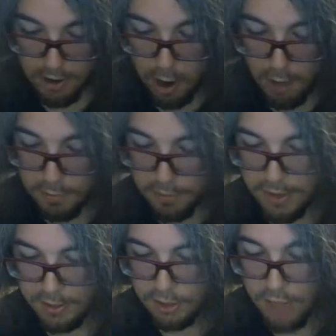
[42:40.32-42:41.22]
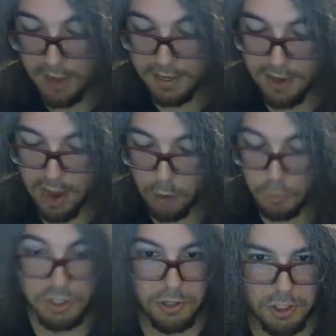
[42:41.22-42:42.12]
other than Donkey Kong,
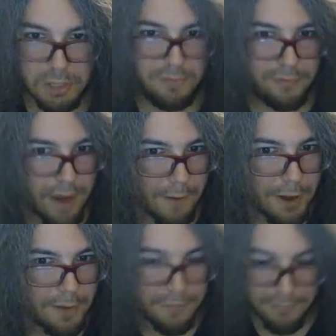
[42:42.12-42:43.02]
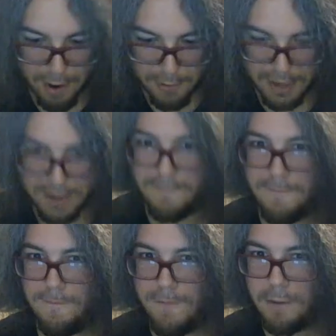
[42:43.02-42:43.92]
which took some very, very,
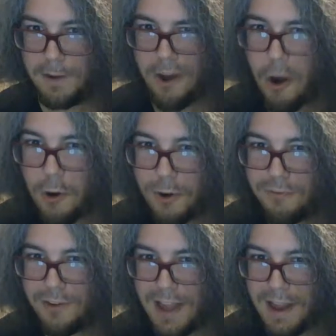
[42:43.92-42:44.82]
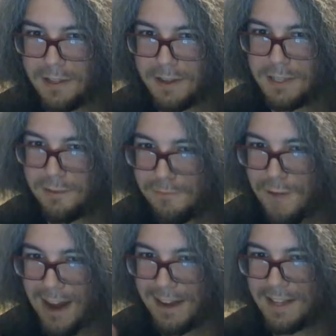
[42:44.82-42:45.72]
very hard finagling to
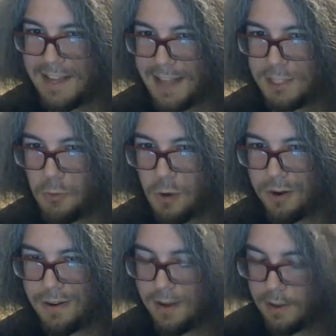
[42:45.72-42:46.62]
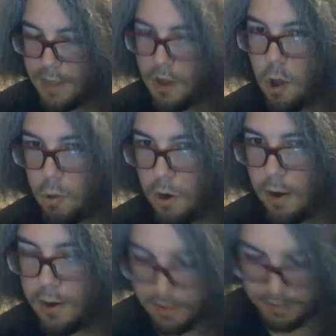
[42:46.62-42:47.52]
finally get to work, they all
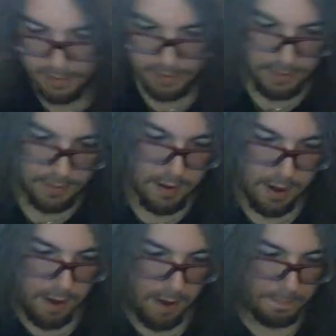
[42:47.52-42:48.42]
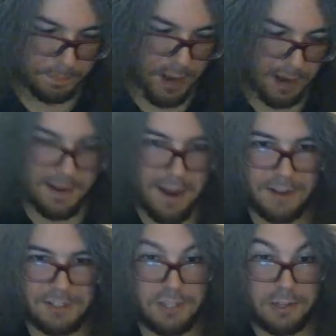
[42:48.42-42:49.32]
work. Donkey Kong
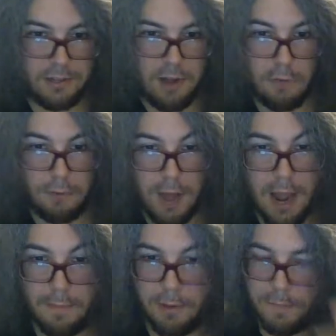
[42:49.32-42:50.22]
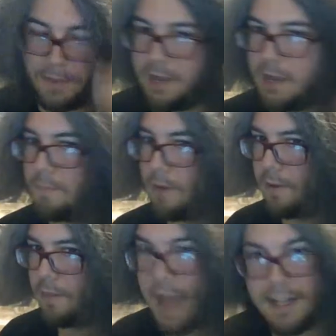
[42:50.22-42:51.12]
is just a little unreliable. But
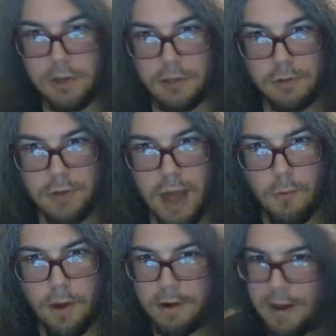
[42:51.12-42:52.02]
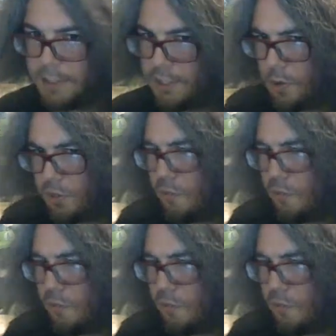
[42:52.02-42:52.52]
that's also not where it ends. Those